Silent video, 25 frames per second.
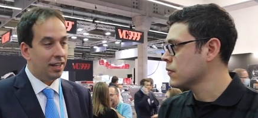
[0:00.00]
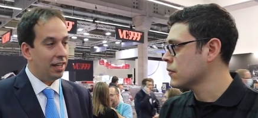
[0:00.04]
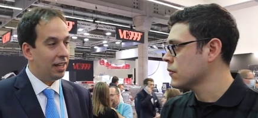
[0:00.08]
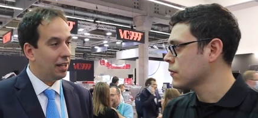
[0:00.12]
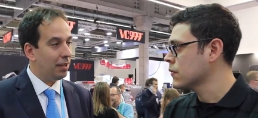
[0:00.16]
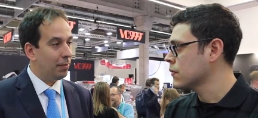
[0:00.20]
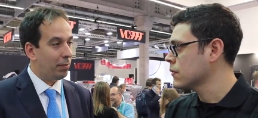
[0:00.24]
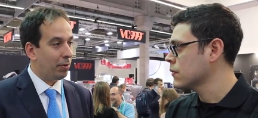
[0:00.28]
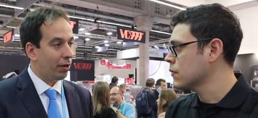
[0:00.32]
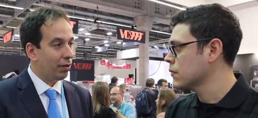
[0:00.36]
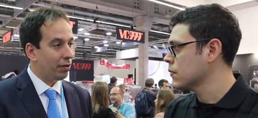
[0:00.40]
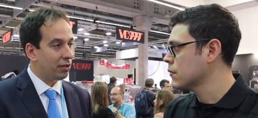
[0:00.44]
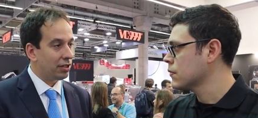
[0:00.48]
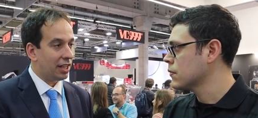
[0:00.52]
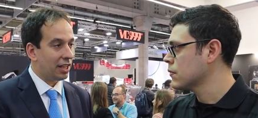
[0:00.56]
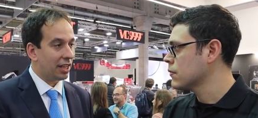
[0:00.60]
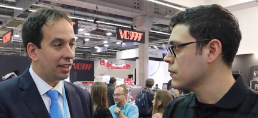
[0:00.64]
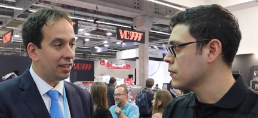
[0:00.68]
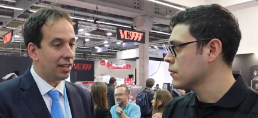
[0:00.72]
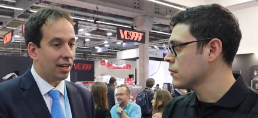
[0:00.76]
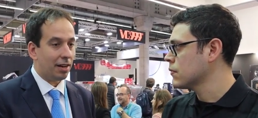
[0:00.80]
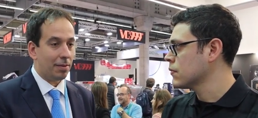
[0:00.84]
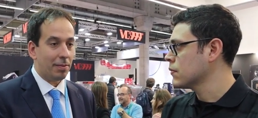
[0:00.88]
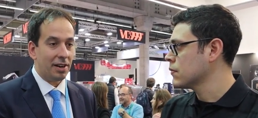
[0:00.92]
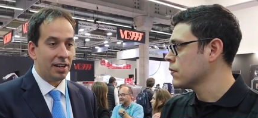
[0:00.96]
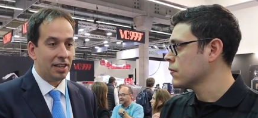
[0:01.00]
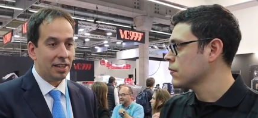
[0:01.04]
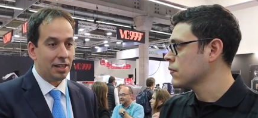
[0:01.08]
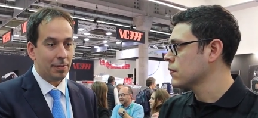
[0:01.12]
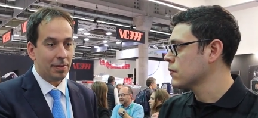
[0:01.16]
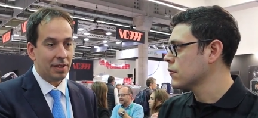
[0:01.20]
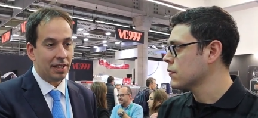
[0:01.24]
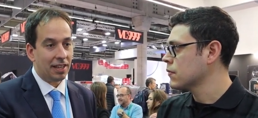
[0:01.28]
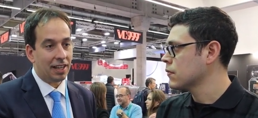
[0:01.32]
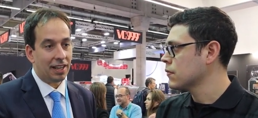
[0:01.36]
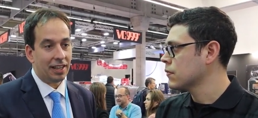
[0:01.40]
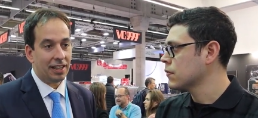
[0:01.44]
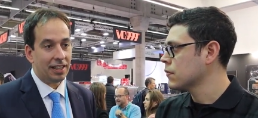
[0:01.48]
Speaker 1: uh, products that are very
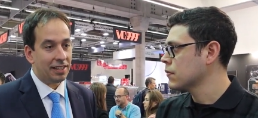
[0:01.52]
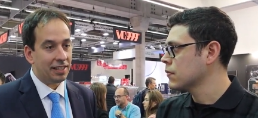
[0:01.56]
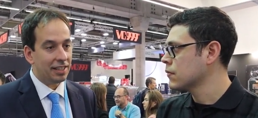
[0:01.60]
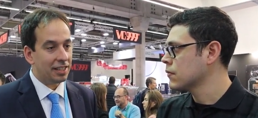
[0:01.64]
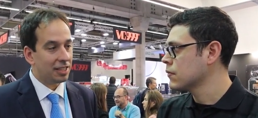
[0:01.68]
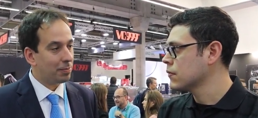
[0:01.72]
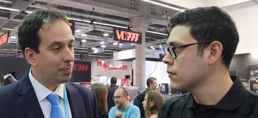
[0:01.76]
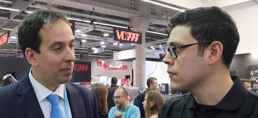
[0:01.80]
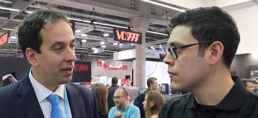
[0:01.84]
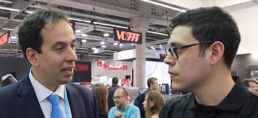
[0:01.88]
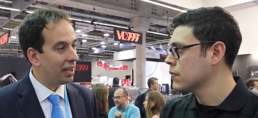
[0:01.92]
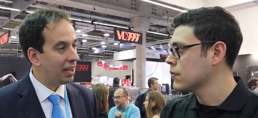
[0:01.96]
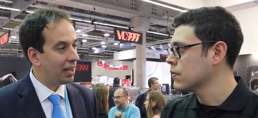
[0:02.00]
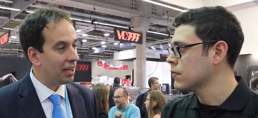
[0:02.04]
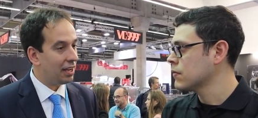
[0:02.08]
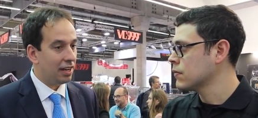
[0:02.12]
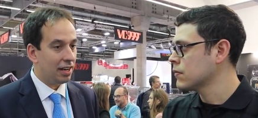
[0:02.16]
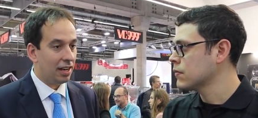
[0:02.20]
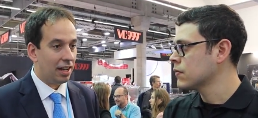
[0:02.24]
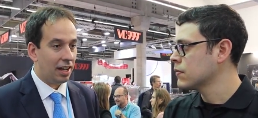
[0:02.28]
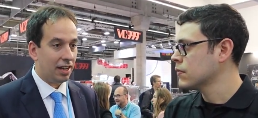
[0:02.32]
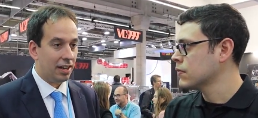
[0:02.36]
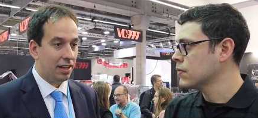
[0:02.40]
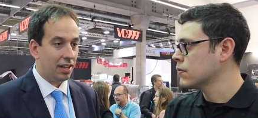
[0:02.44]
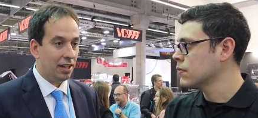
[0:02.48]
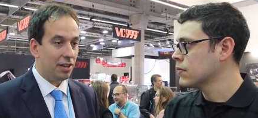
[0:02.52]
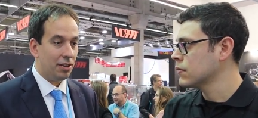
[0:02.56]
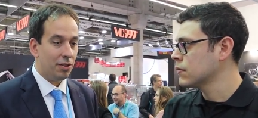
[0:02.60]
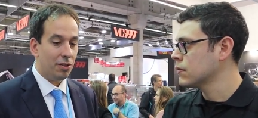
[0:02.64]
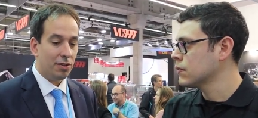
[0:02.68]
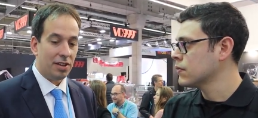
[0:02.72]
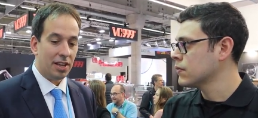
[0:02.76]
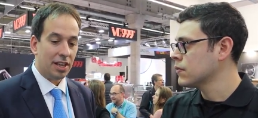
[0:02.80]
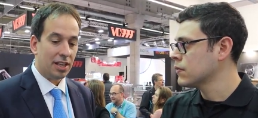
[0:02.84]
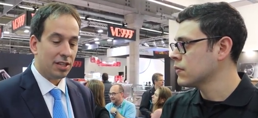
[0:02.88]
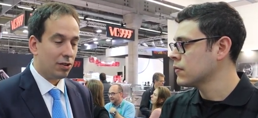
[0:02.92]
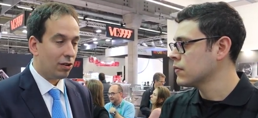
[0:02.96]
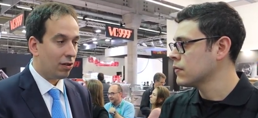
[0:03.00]
typical in Spain, and uh, you
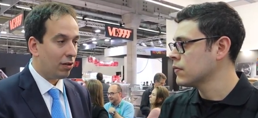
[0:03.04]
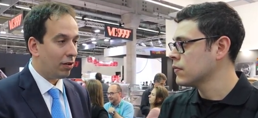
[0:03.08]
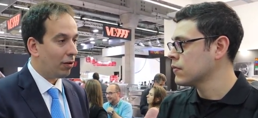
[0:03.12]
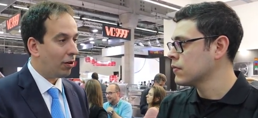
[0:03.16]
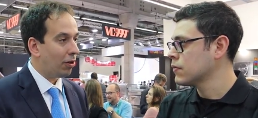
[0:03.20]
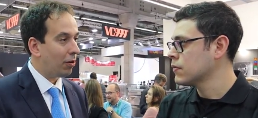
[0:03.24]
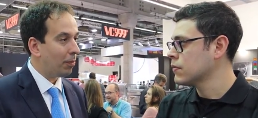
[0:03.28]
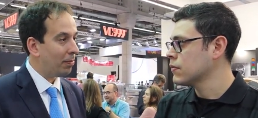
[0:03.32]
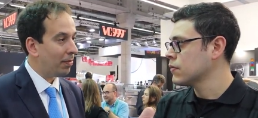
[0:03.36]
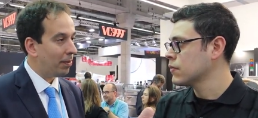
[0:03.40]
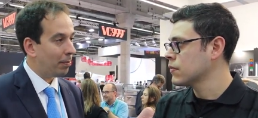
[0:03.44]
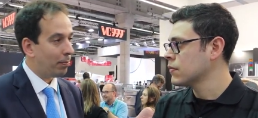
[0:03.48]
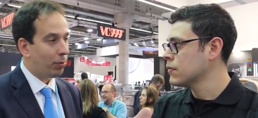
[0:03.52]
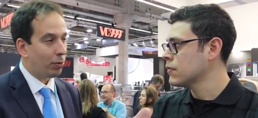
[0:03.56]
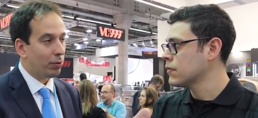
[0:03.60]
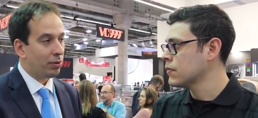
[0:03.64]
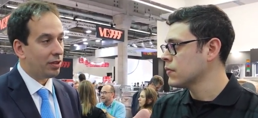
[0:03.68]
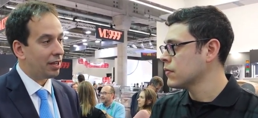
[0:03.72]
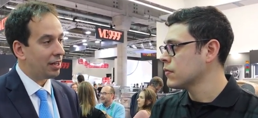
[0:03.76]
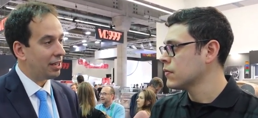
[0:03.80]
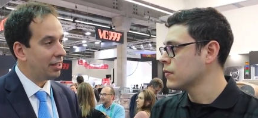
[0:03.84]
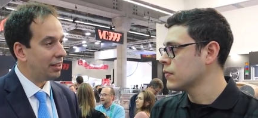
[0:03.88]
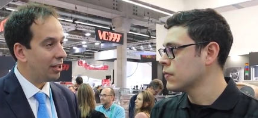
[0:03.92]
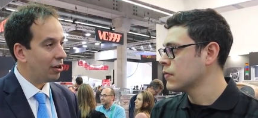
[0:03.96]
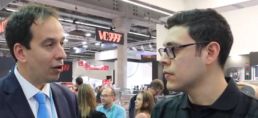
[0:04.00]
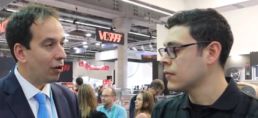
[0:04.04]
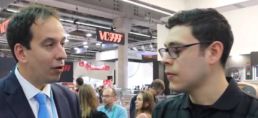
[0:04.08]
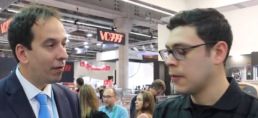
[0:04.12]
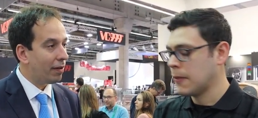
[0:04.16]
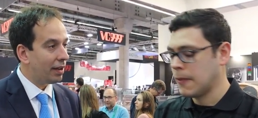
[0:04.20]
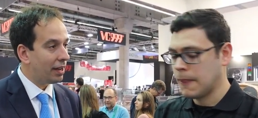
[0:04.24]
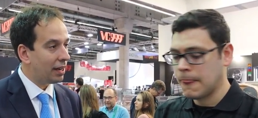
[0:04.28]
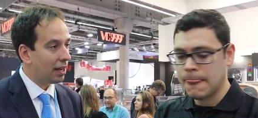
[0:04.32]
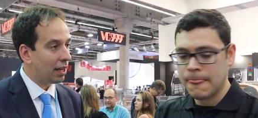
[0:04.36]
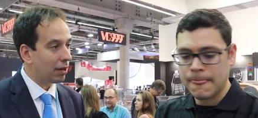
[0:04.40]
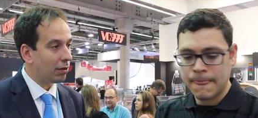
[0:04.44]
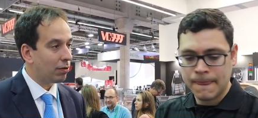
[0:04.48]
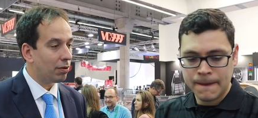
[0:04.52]
just uh, put them in the
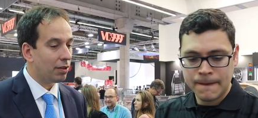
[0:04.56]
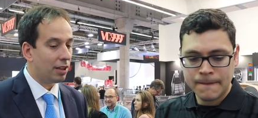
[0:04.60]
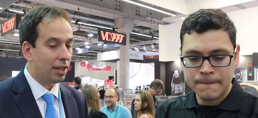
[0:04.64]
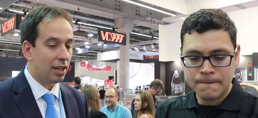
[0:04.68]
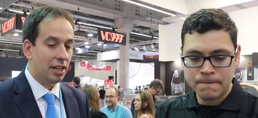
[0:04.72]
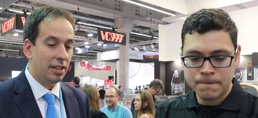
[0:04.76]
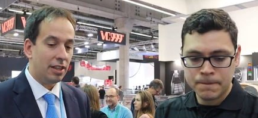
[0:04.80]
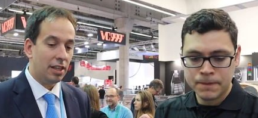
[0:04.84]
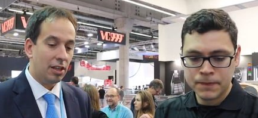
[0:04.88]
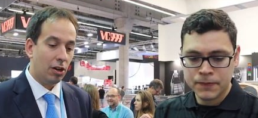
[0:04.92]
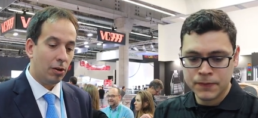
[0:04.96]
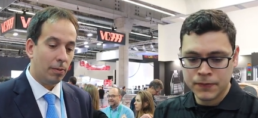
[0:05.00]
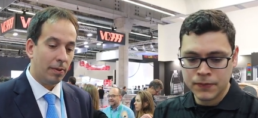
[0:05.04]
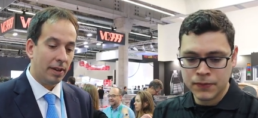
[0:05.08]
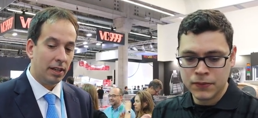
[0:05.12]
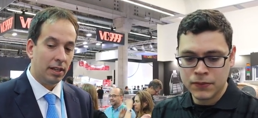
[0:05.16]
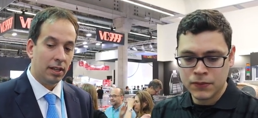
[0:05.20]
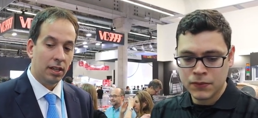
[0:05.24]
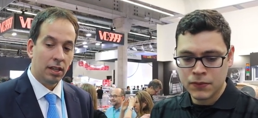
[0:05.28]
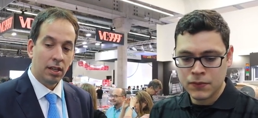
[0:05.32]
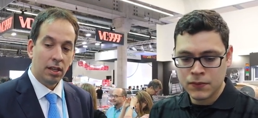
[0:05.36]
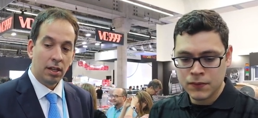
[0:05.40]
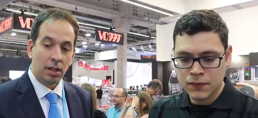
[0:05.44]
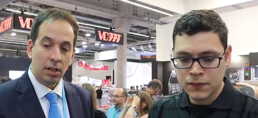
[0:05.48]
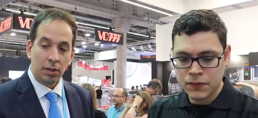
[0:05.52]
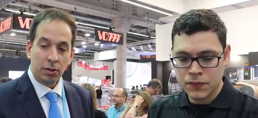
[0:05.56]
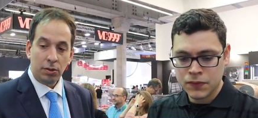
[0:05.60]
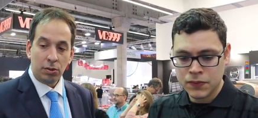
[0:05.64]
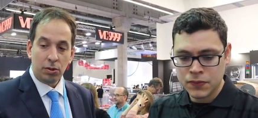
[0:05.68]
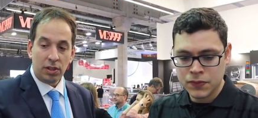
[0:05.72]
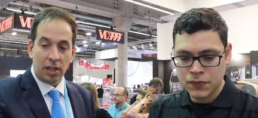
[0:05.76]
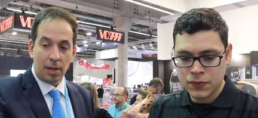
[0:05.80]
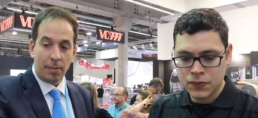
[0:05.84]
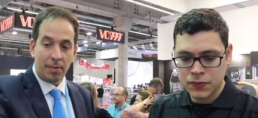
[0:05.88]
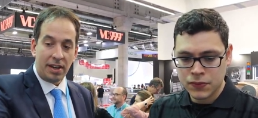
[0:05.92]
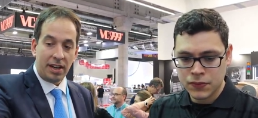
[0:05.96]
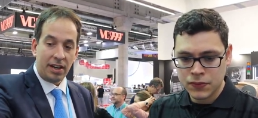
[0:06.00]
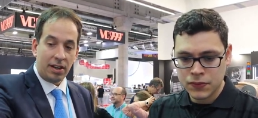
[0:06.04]
oven and cook them in the oven to
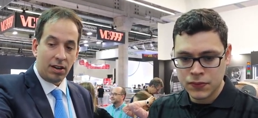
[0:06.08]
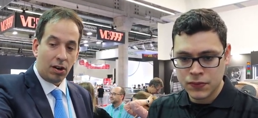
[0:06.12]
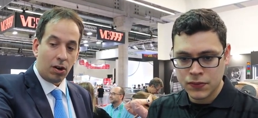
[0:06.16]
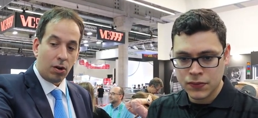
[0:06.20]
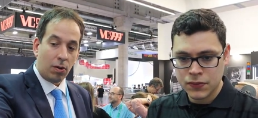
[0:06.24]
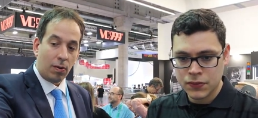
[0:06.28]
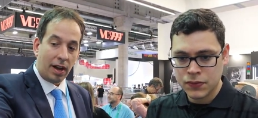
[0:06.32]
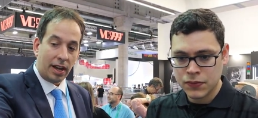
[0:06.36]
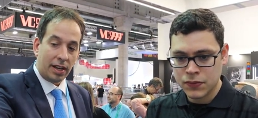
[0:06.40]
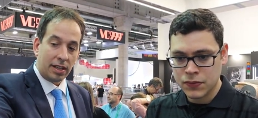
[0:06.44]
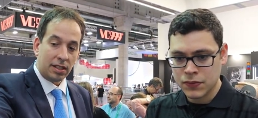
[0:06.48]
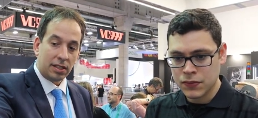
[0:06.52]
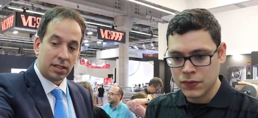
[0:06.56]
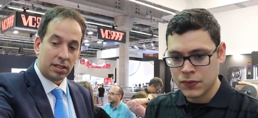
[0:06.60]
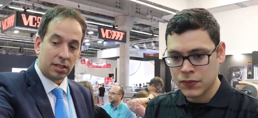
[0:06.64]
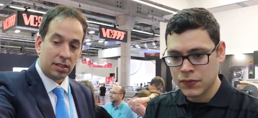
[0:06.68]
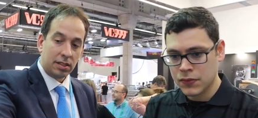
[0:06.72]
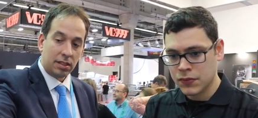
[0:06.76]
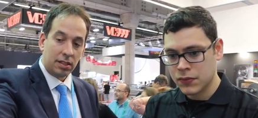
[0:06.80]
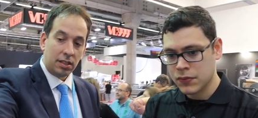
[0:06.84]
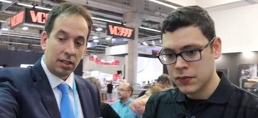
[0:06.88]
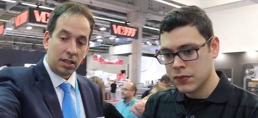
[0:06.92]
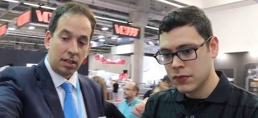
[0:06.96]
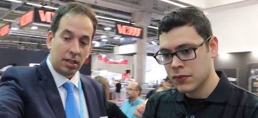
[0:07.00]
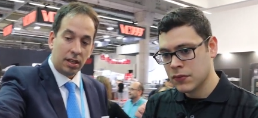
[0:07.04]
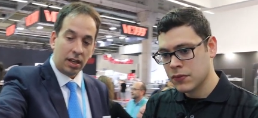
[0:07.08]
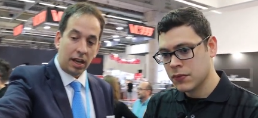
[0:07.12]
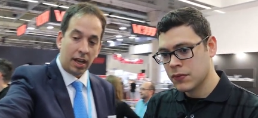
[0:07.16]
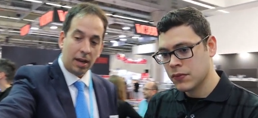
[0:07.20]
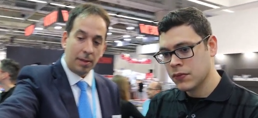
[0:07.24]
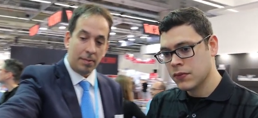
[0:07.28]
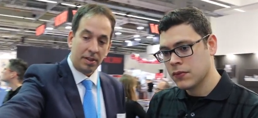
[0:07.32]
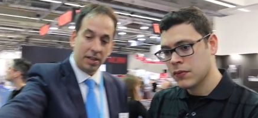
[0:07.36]
the very long ones. I